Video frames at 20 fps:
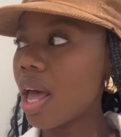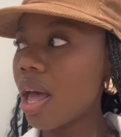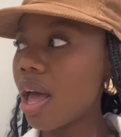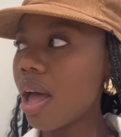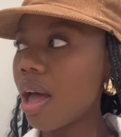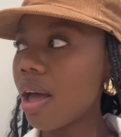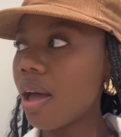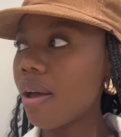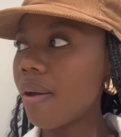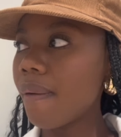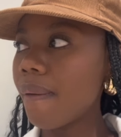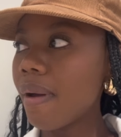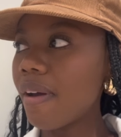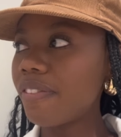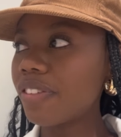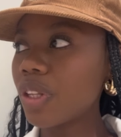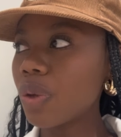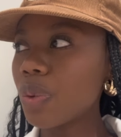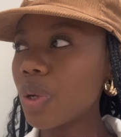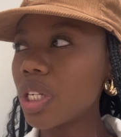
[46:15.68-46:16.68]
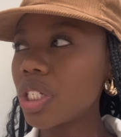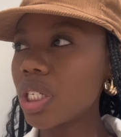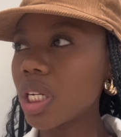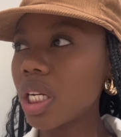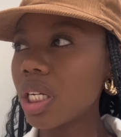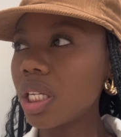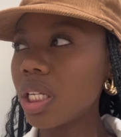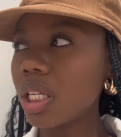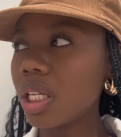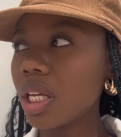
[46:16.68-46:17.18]
After we're
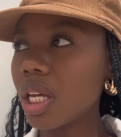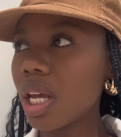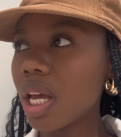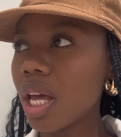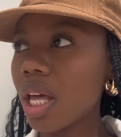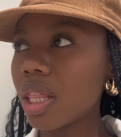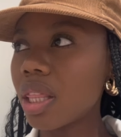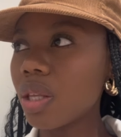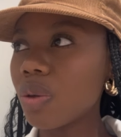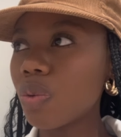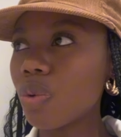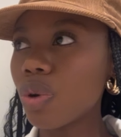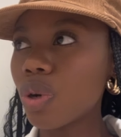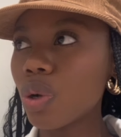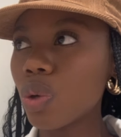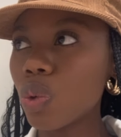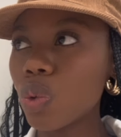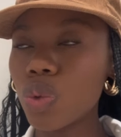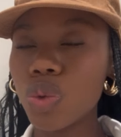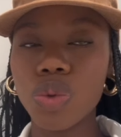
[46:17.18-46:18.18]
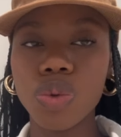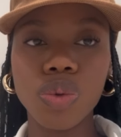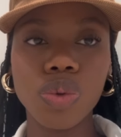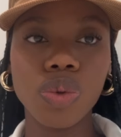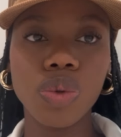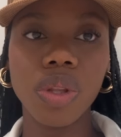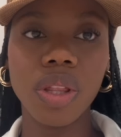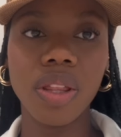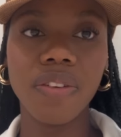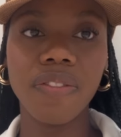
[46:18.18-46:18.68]
done here, I think we're gonna go to
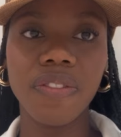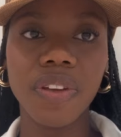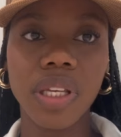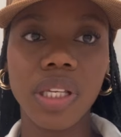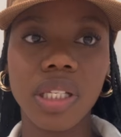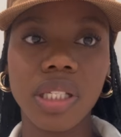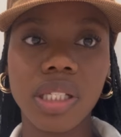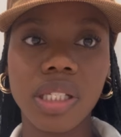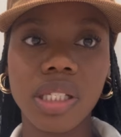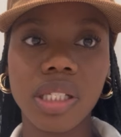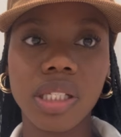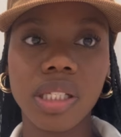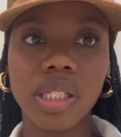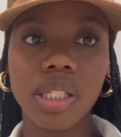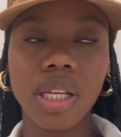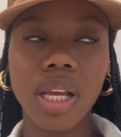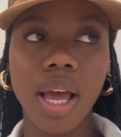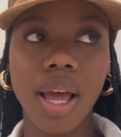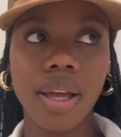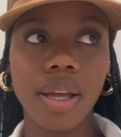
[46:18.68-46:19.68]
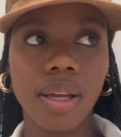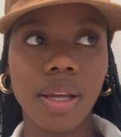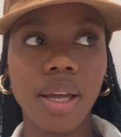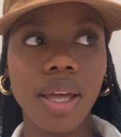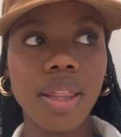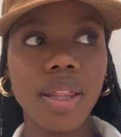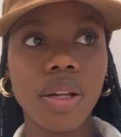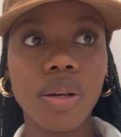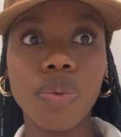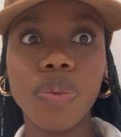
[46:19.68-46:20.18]
the fix. Yeah,
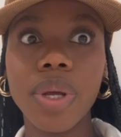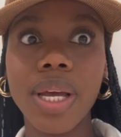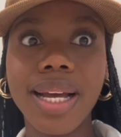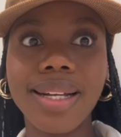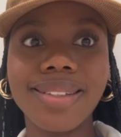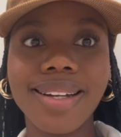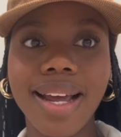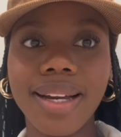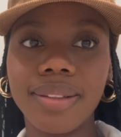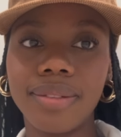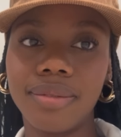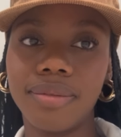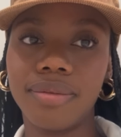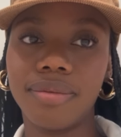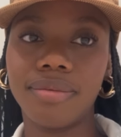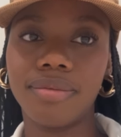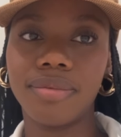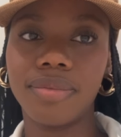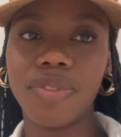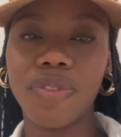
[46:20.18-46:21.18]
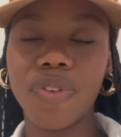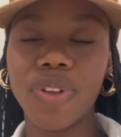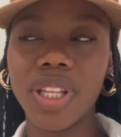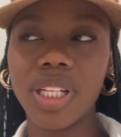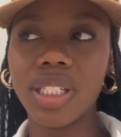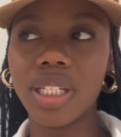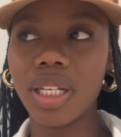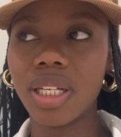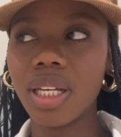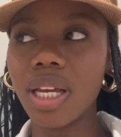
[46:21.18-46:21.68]
and then we are done for the
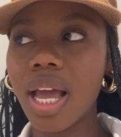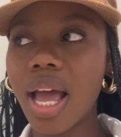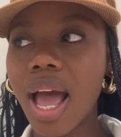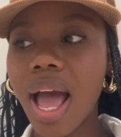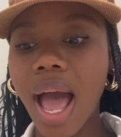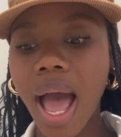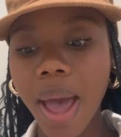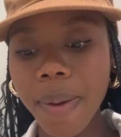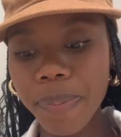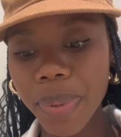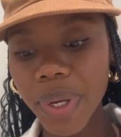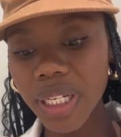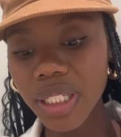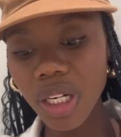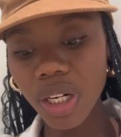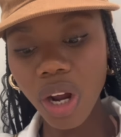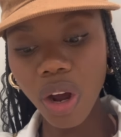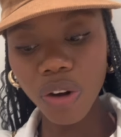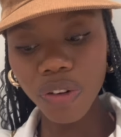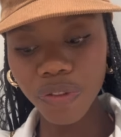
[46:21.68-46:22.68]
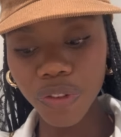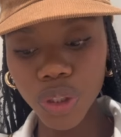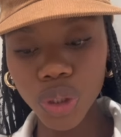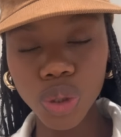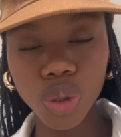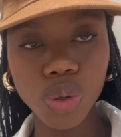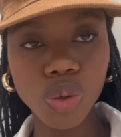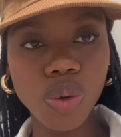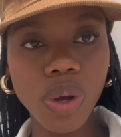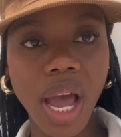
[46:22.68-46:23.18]
day. I picked an outfit
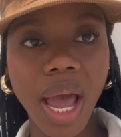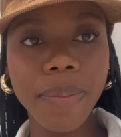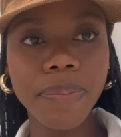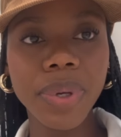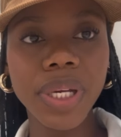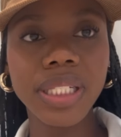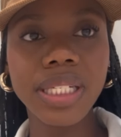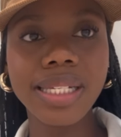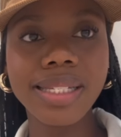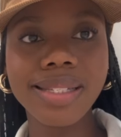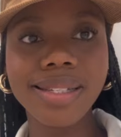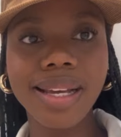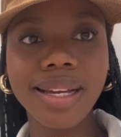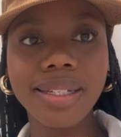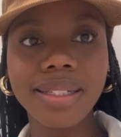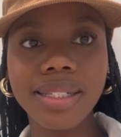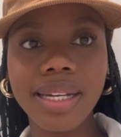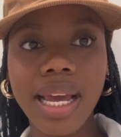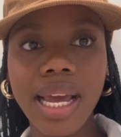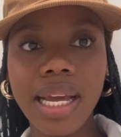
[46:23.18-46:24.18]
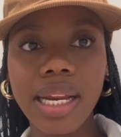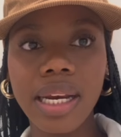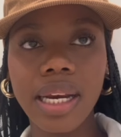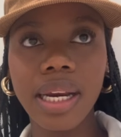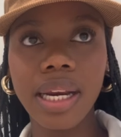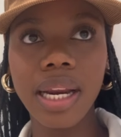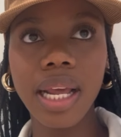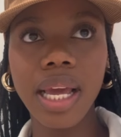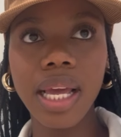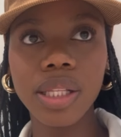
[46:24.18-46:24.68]
too. I picked a skirt
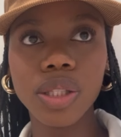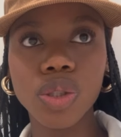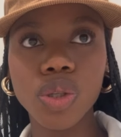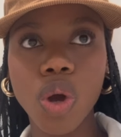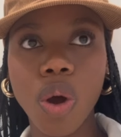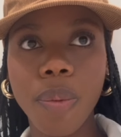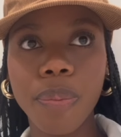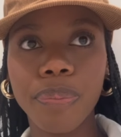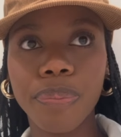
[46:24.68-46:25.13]
and a top.